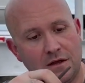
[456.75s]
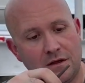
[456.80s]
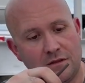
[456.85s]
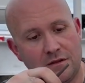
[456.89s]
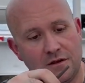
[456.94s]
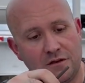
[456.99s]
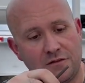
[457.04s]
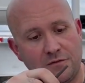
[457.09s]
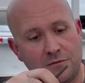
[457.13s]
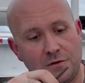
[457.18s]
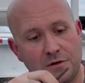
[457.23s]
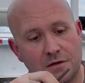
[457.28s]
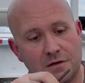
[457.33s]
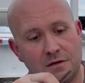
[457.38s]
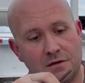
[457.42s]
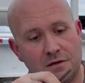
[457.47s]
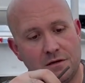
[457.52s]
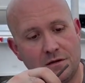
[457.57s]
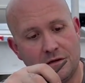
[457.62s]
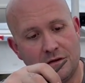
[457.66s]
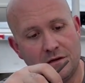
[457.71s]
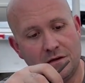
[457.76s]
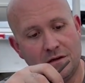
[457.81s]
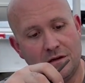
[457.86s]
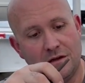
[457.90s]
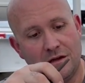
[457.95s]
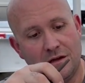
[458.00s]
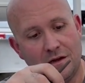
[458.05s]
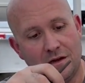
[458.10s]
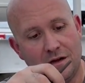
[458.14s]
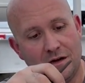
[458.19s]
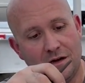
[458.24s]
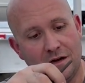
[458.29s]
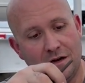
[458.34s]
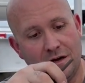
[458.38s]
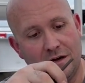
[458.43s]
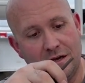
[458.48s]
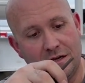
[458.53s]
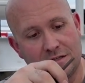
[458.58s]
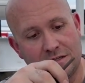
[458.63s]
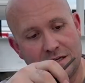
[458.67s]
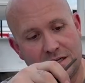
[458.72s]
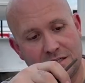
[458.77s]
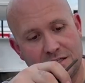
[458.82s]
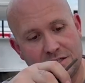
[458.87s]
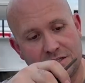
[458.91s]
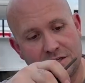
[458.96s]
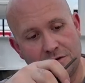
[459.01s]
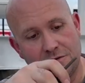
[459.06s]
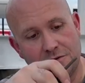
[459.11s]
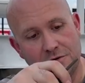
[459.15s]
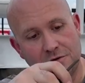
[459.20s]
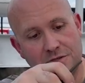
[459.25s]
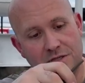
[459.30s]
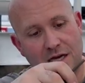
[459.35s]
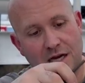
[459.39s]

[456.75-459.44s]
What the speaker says: This one is actually so loose,